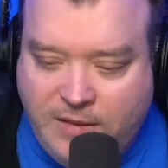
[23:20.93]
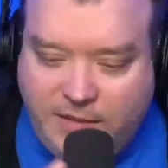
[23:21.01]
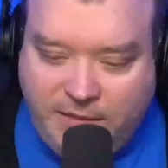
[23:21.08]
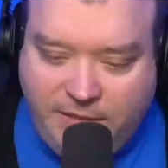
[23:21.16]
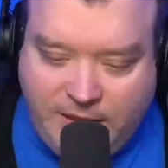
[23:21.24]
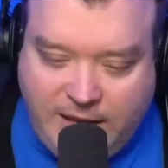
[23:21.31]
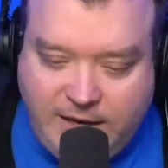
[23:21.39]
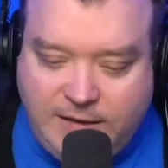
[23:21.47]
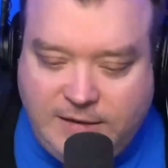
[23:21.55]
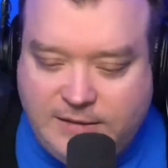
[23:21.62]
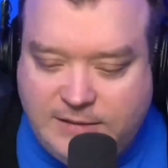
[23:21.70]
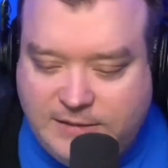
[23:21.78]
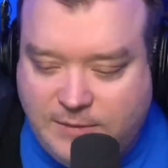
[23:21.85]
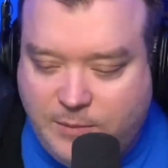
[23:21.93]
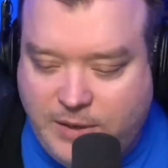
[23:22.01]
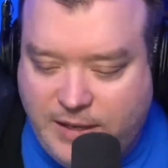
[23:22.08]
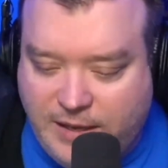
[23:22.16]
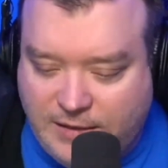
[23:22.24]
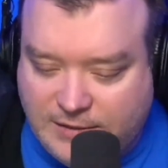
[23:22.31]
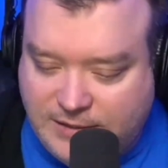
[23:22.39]
Then somebody
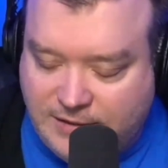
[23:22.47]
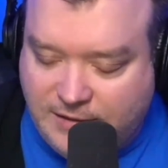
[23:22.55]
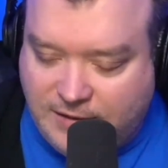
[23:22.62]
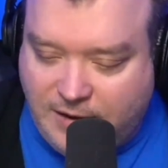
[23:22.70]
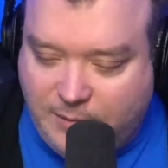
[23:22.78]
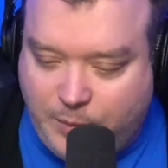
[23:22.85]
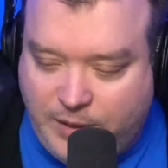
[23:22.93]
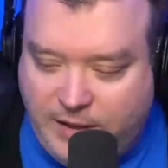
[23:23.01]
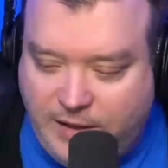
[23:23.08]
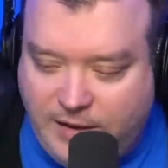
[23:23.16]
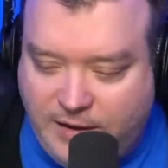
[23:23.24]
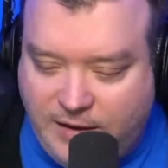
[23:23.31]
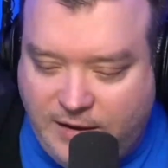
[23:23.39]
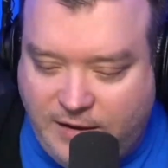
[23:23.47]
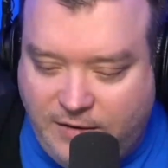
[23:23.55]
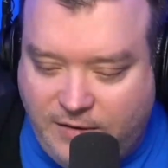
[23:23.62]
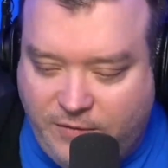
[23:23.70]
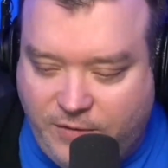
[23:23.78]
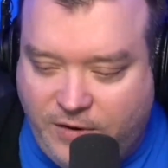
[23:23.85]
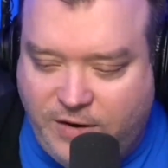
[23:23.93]
else in the company uh,
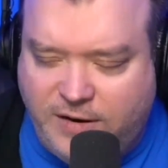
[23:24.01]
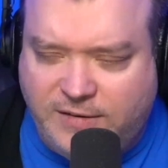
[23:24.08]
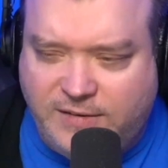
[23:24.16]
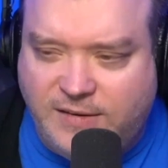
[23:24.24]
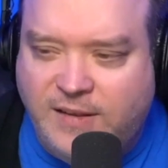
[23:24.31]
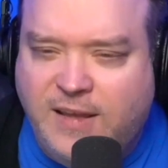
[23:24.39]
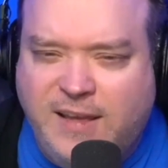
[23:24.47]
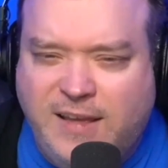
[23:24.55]
overheard and said,